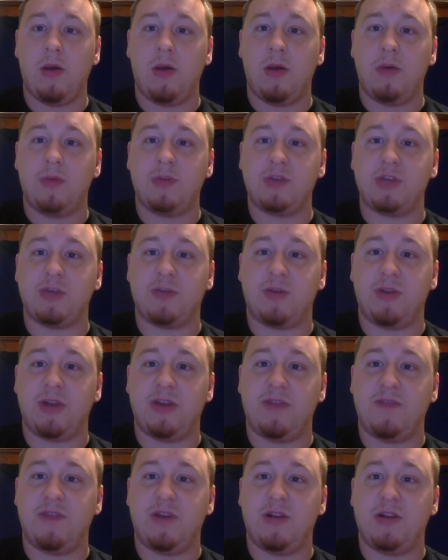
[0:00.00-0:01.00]
Talk about
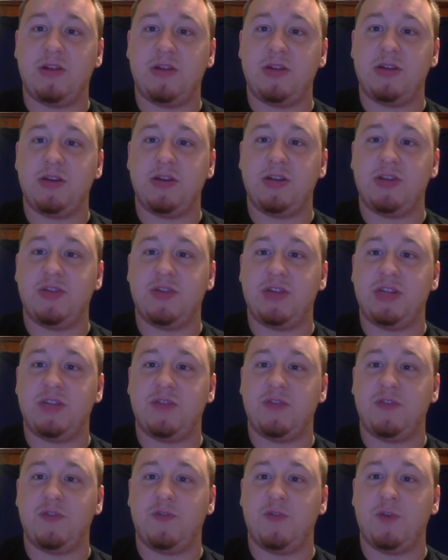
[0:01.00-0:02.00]
involuntary
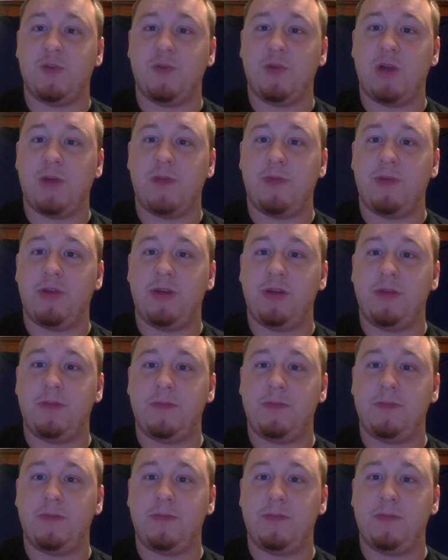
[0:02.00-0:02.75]
transfer of real property,